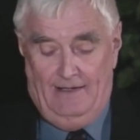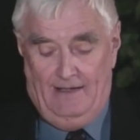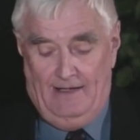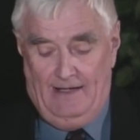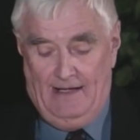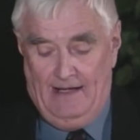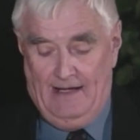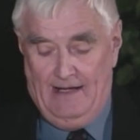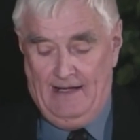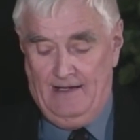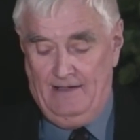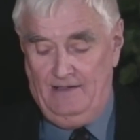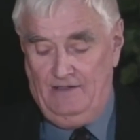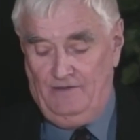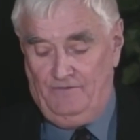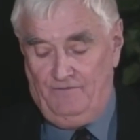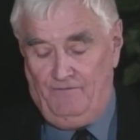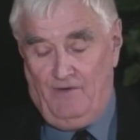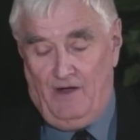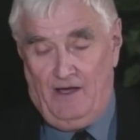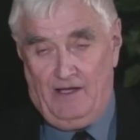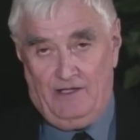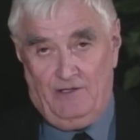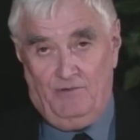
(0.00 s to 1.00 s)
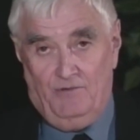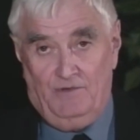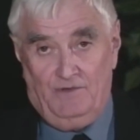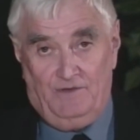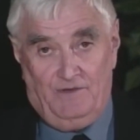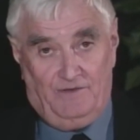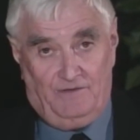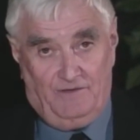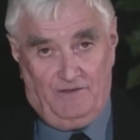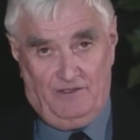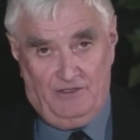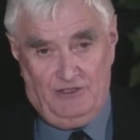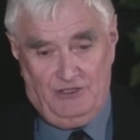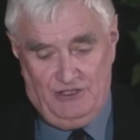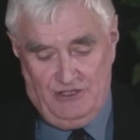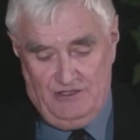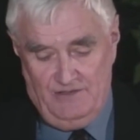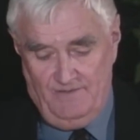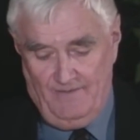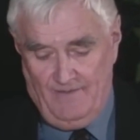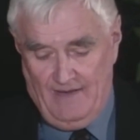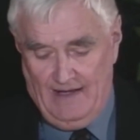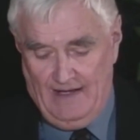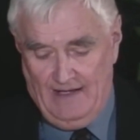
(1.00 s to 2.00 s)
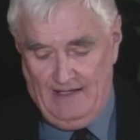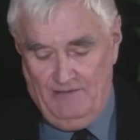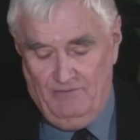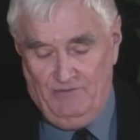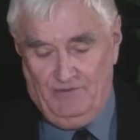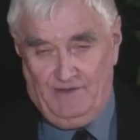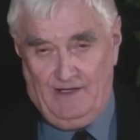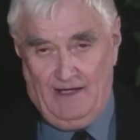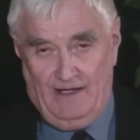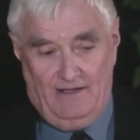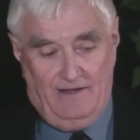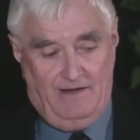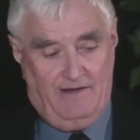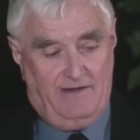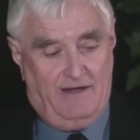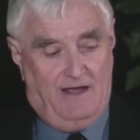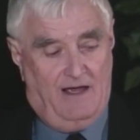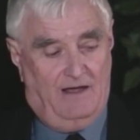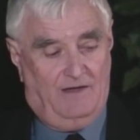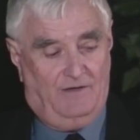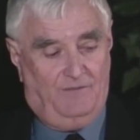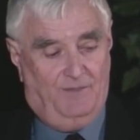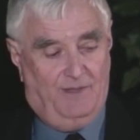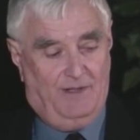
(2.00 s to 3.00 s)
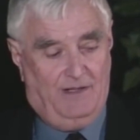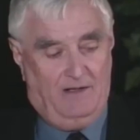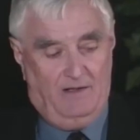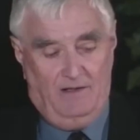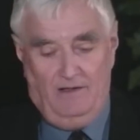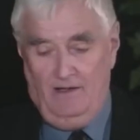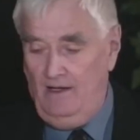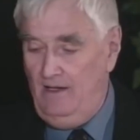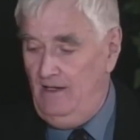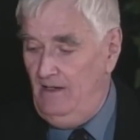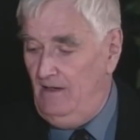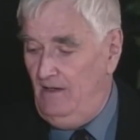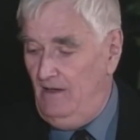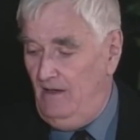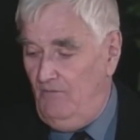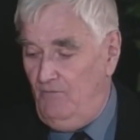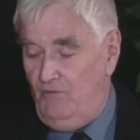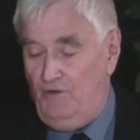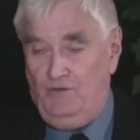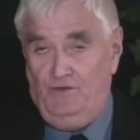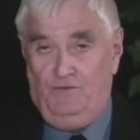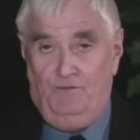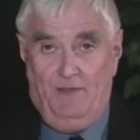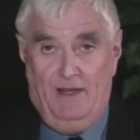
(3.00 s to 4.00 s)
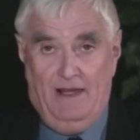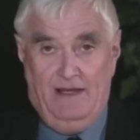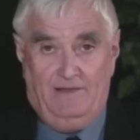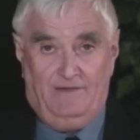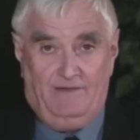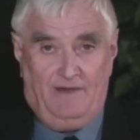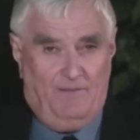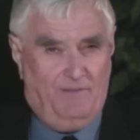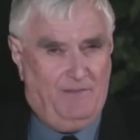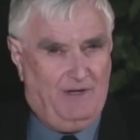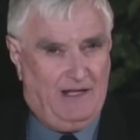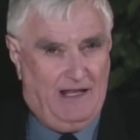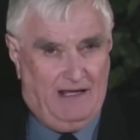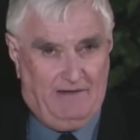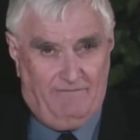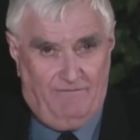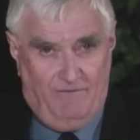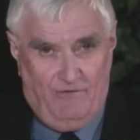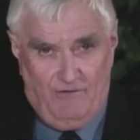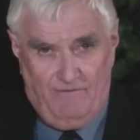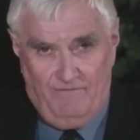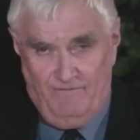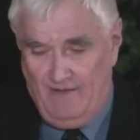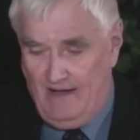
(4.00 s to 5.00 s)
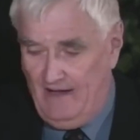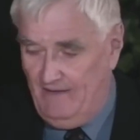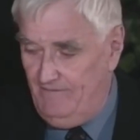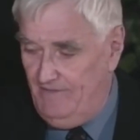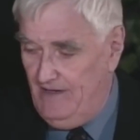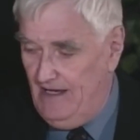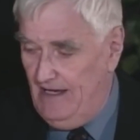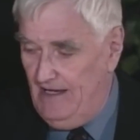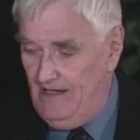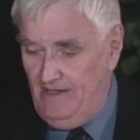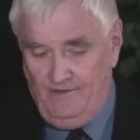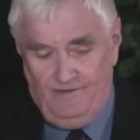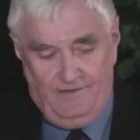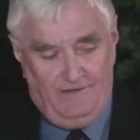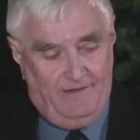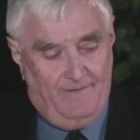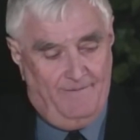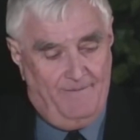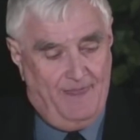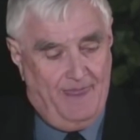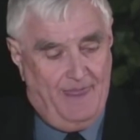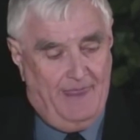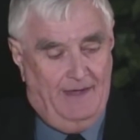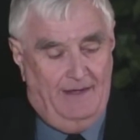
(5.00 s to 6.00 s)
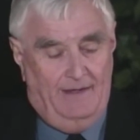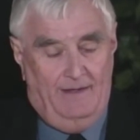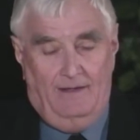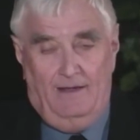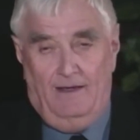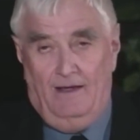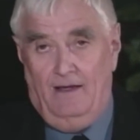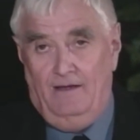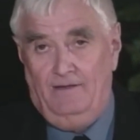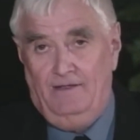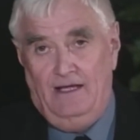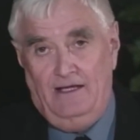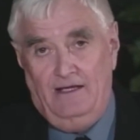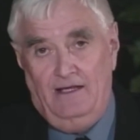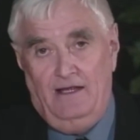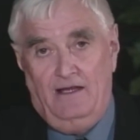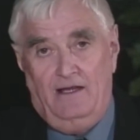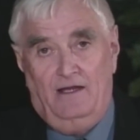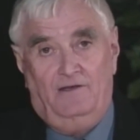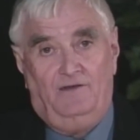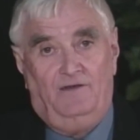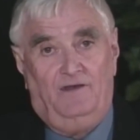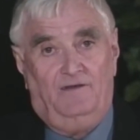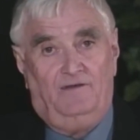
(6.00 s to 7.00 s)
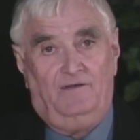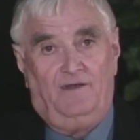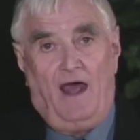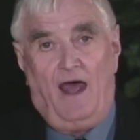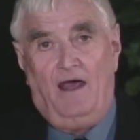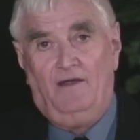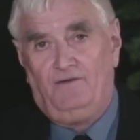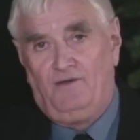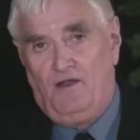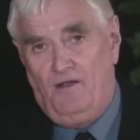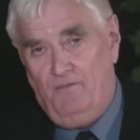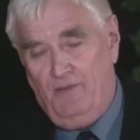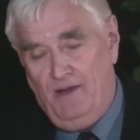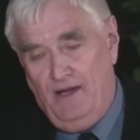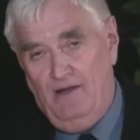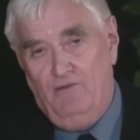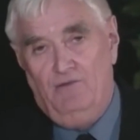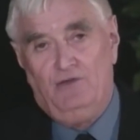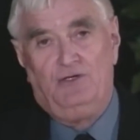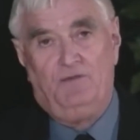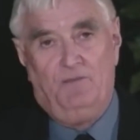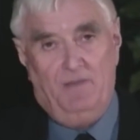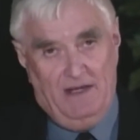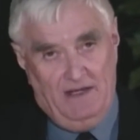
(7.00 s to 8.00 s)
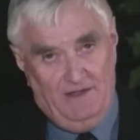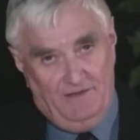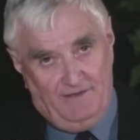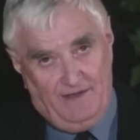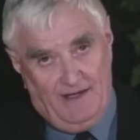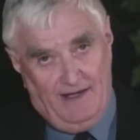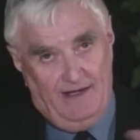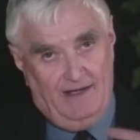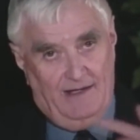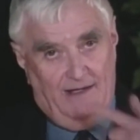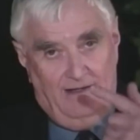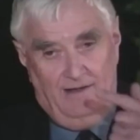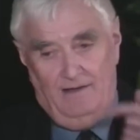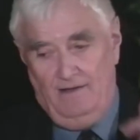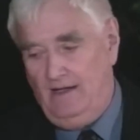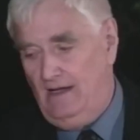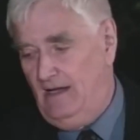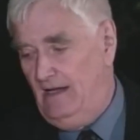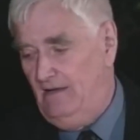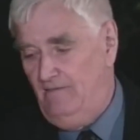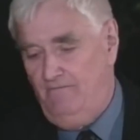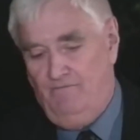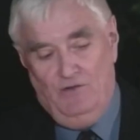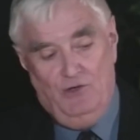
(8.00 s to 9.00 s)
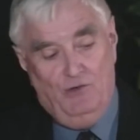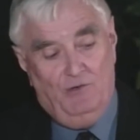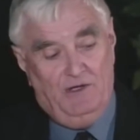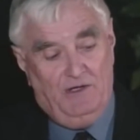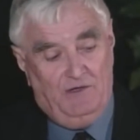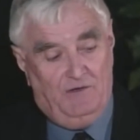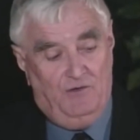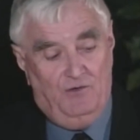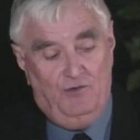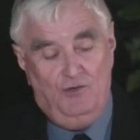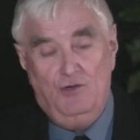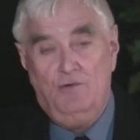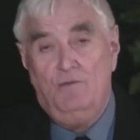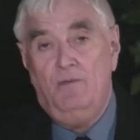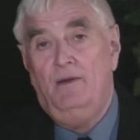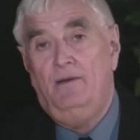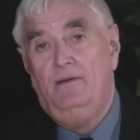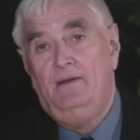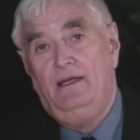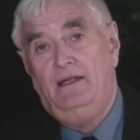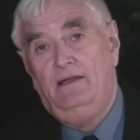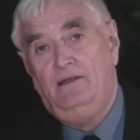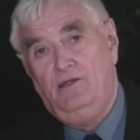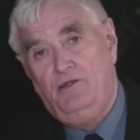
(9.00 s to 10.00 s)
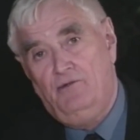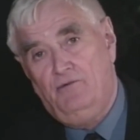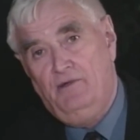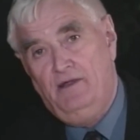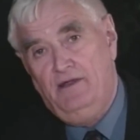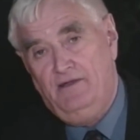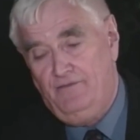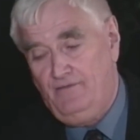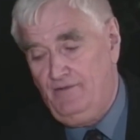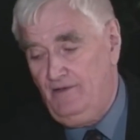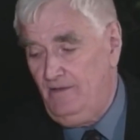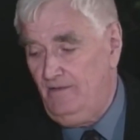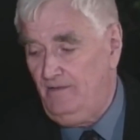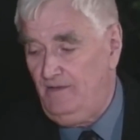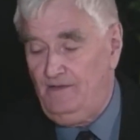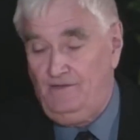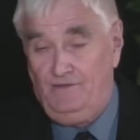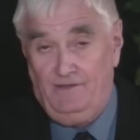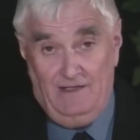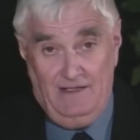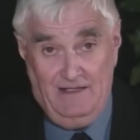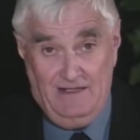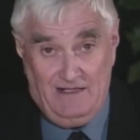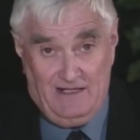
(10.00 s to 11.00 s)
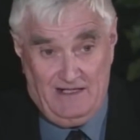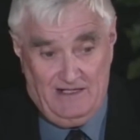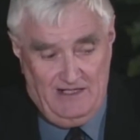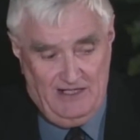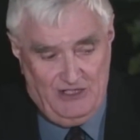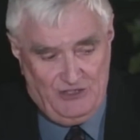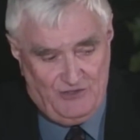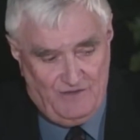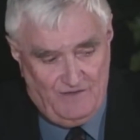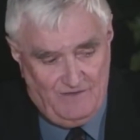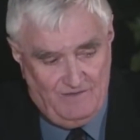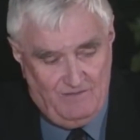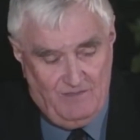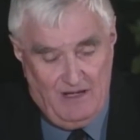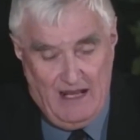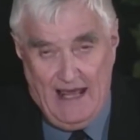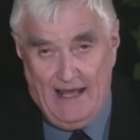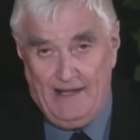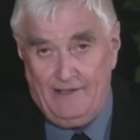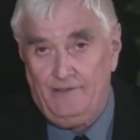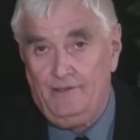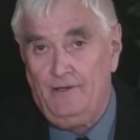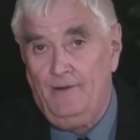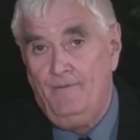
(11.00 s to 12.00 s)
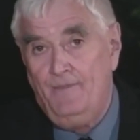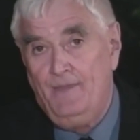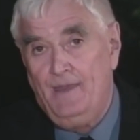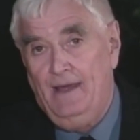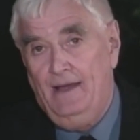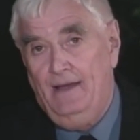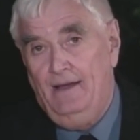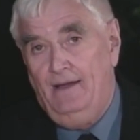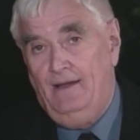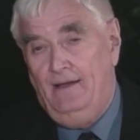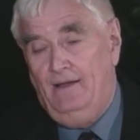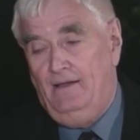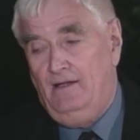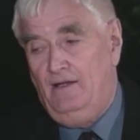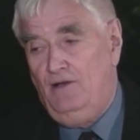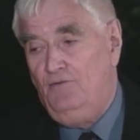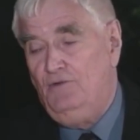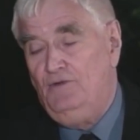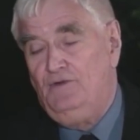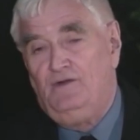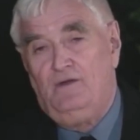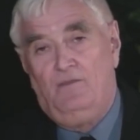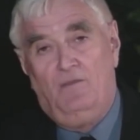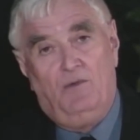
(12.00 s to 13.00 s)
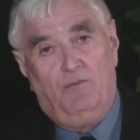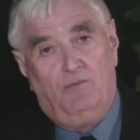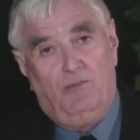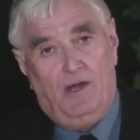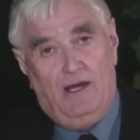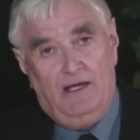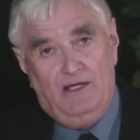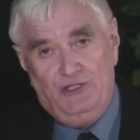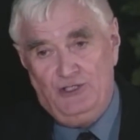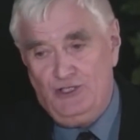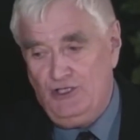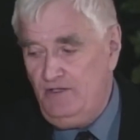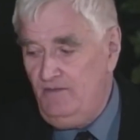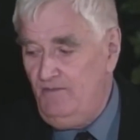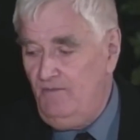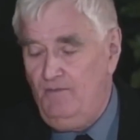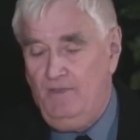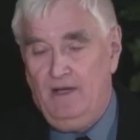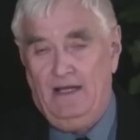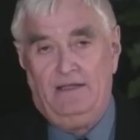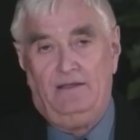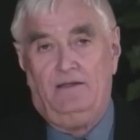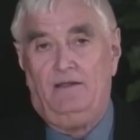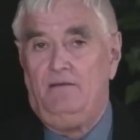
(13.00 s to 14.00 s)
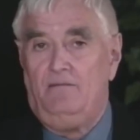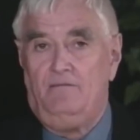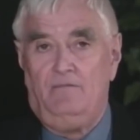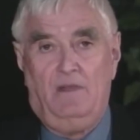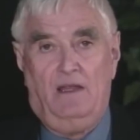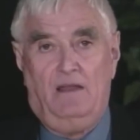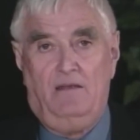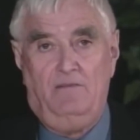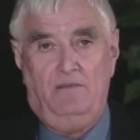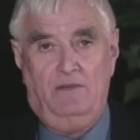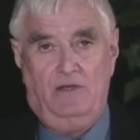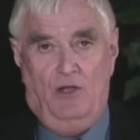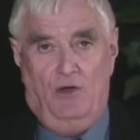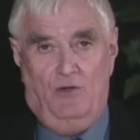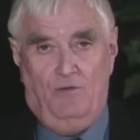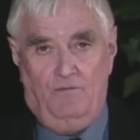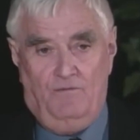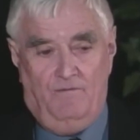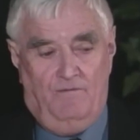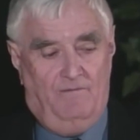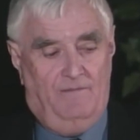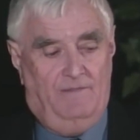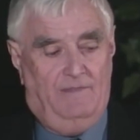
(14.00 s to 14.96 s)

and his father was a surgeon, and he was taken to the hospital where he spent something like 4 or 5 days. They did a cystoscopy, which means sending a viewing tube in the urethra to see the condition of the bladder. There was some abrasion, but no